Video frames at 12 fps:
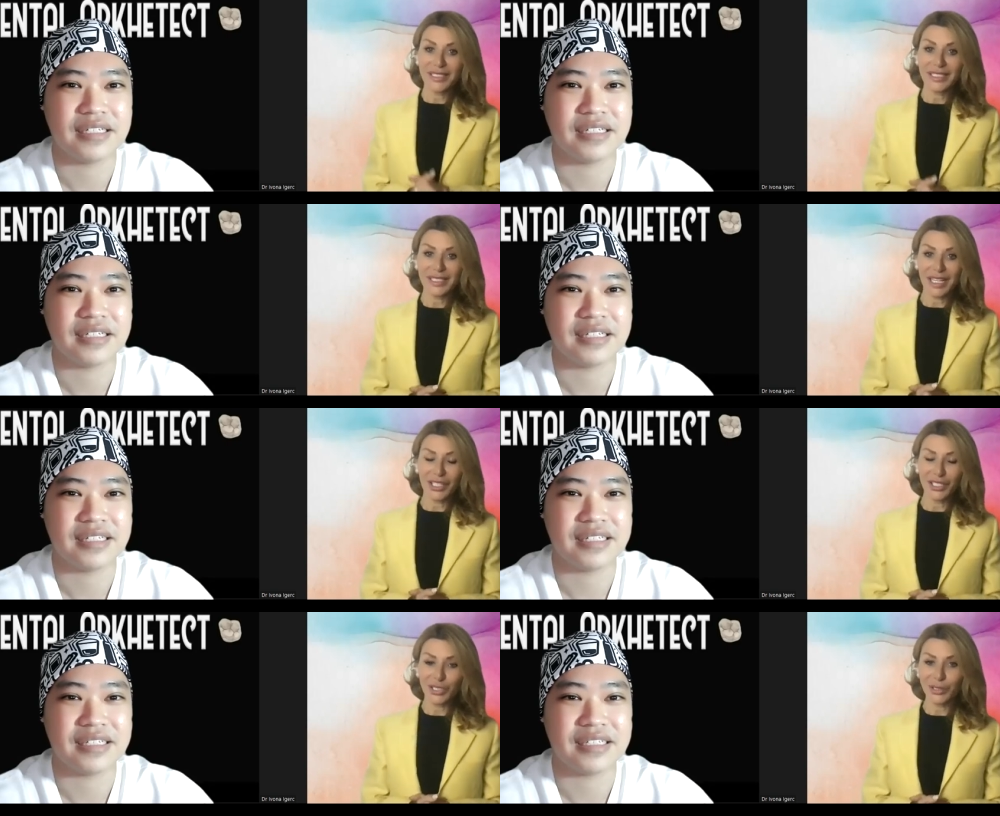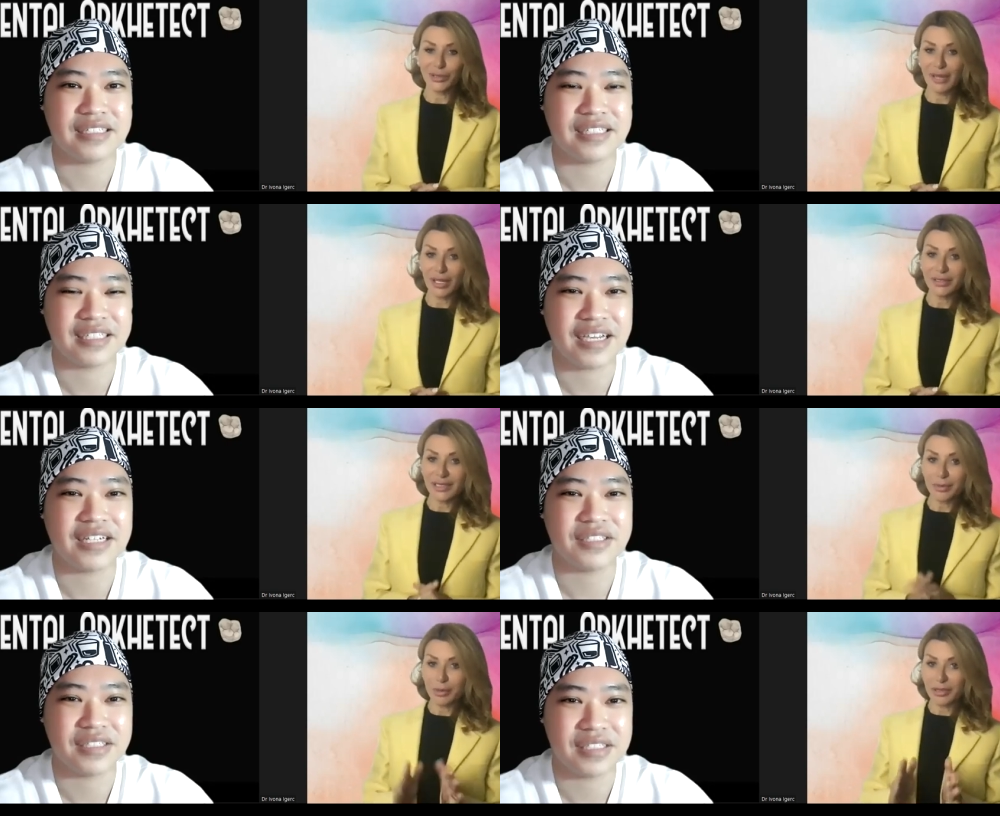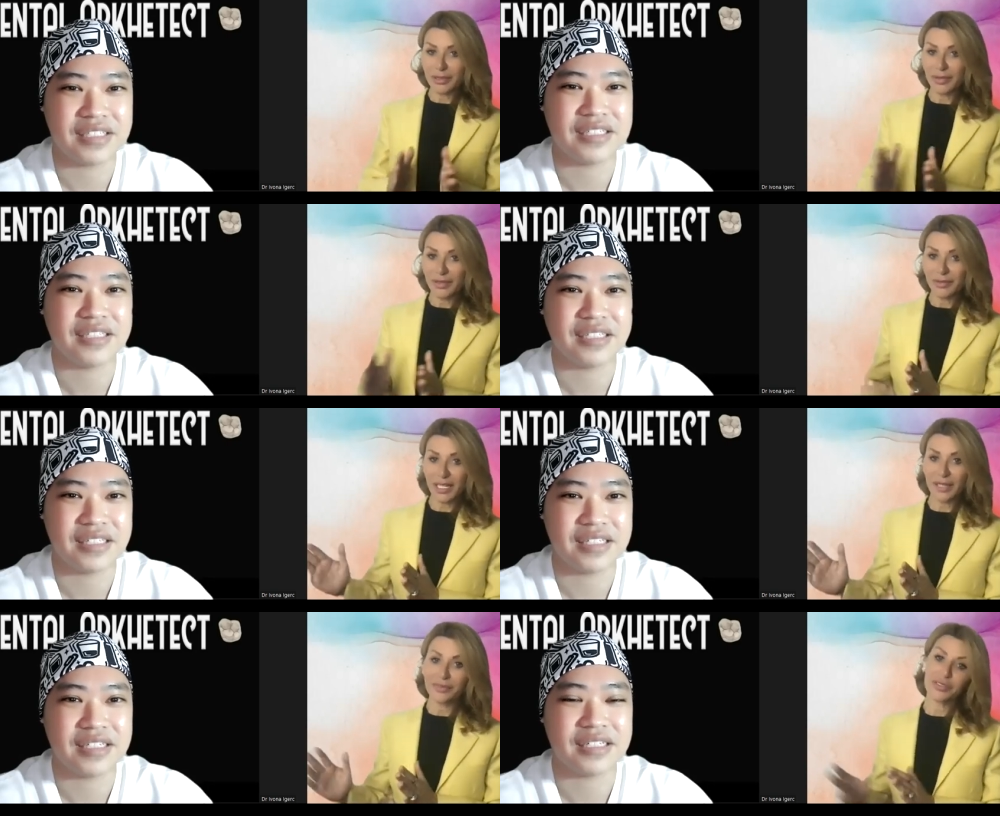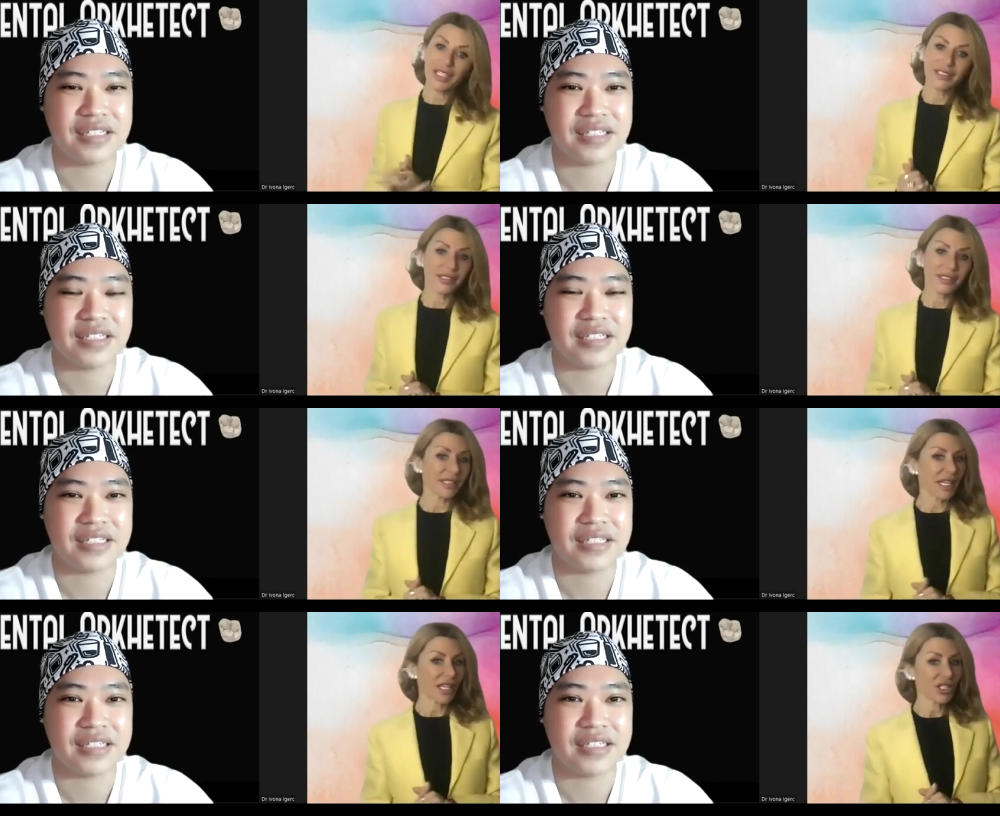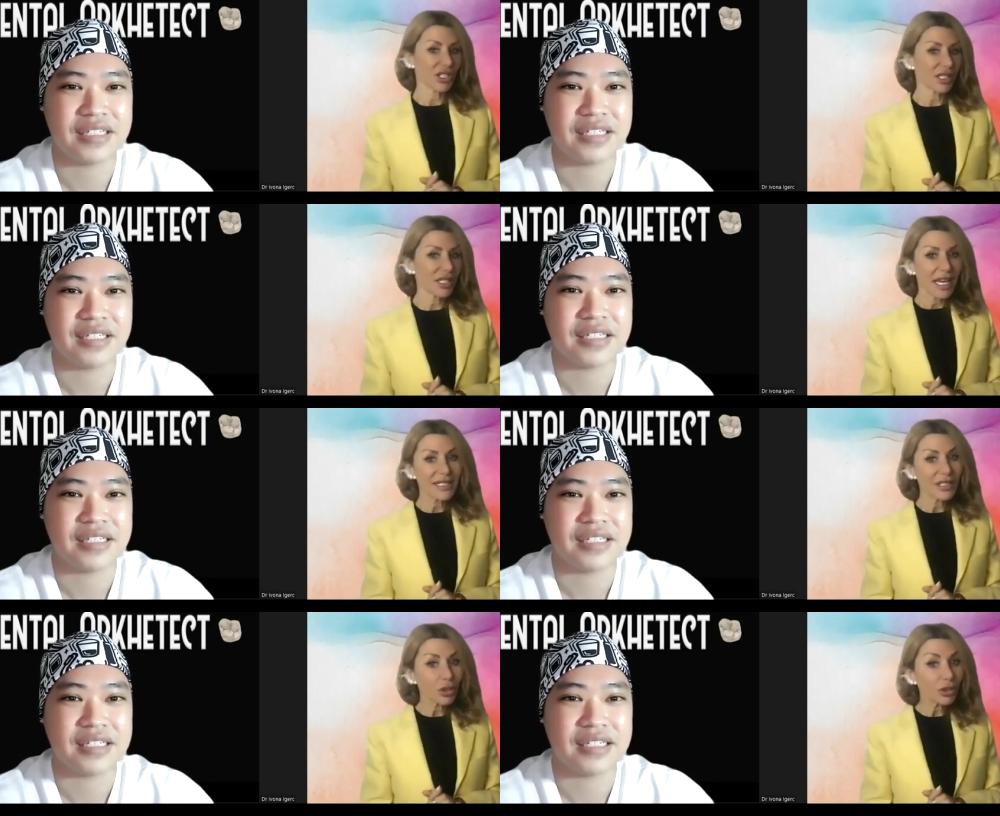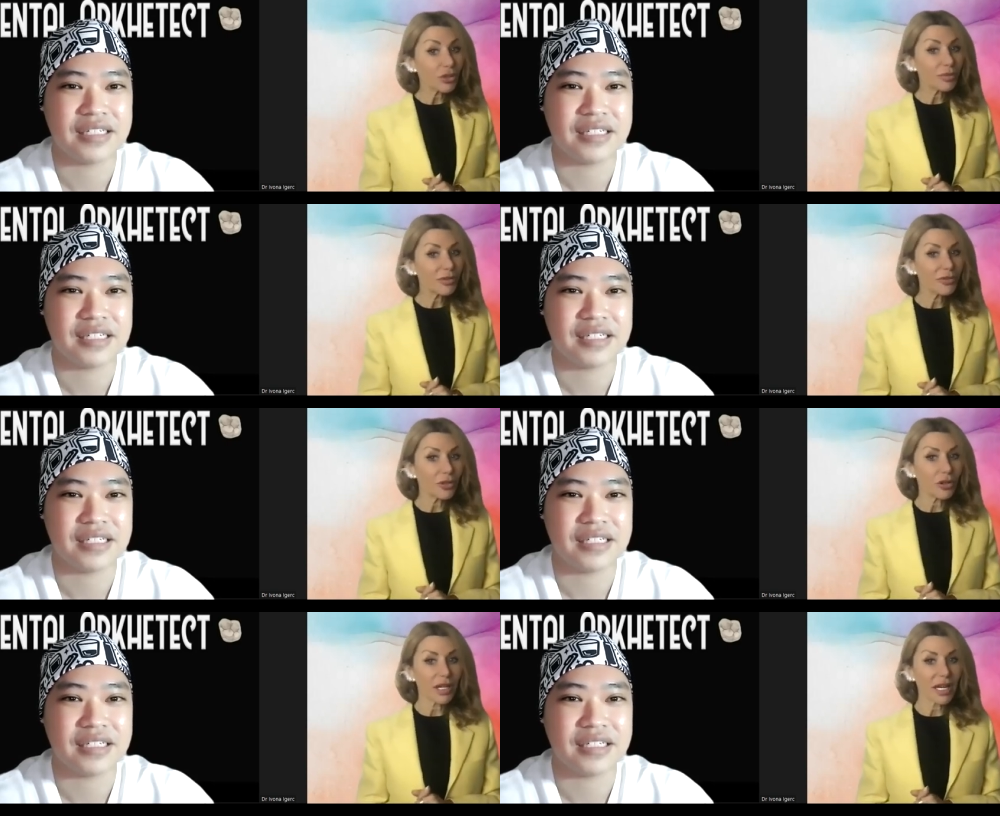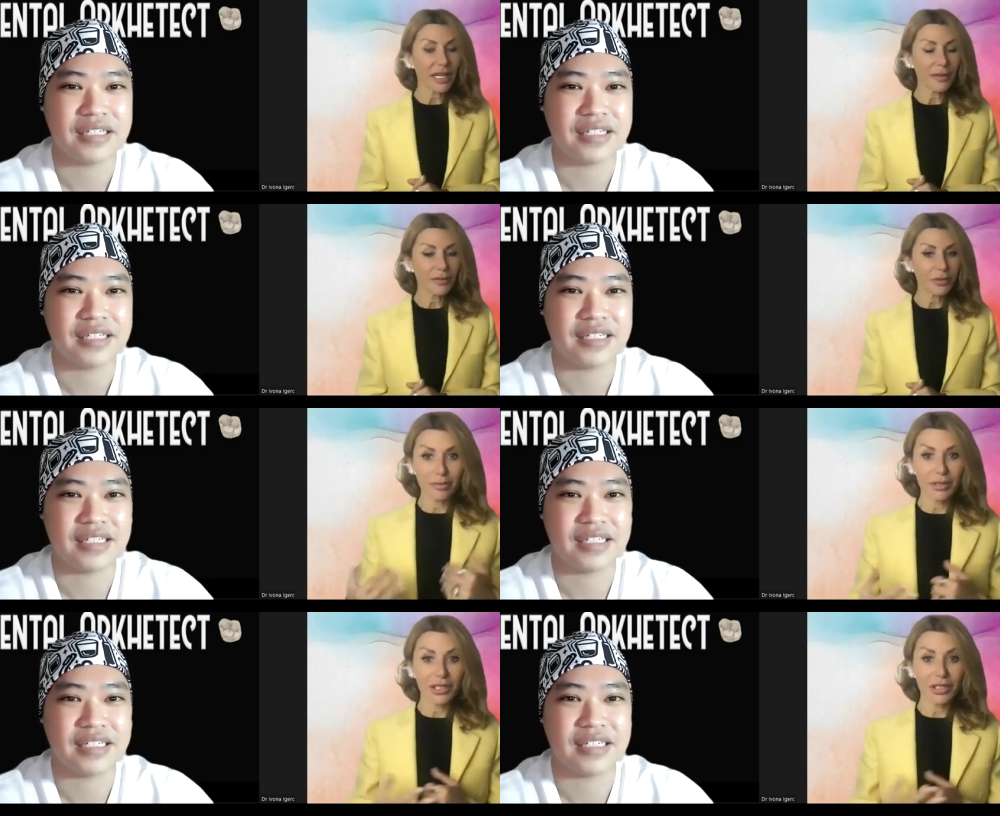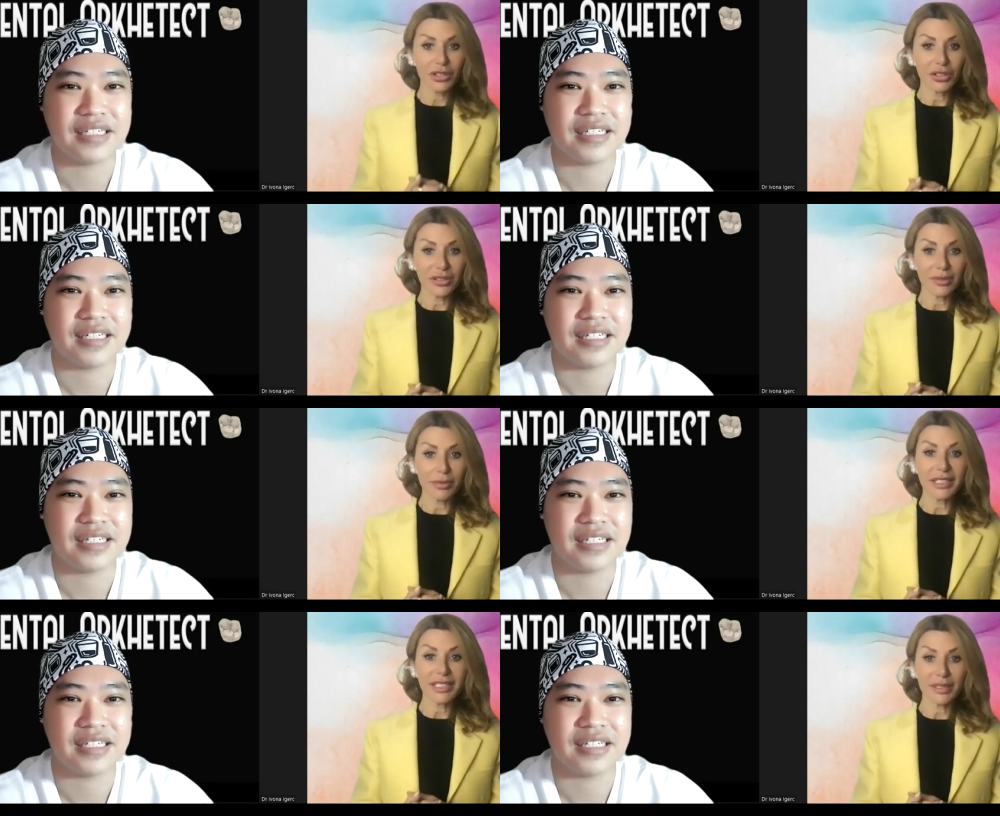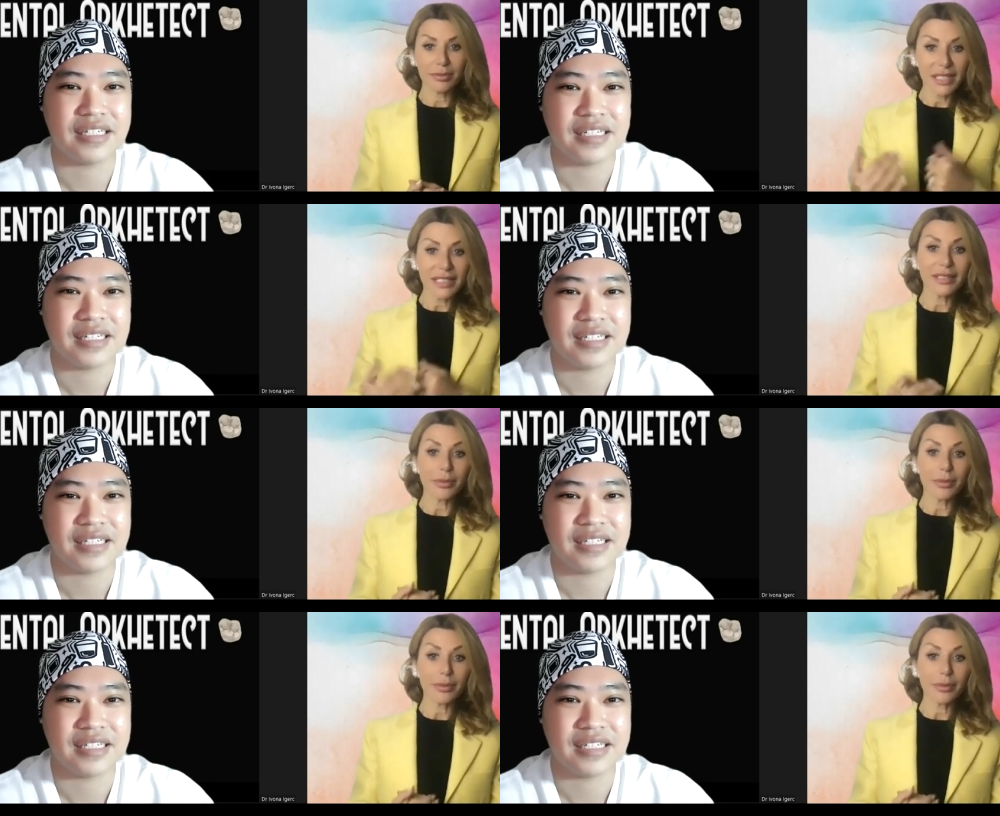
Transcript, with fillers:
Speaker 1: discussion around it. But when we have the right indication, as I told you before, I come from periodontal medical dental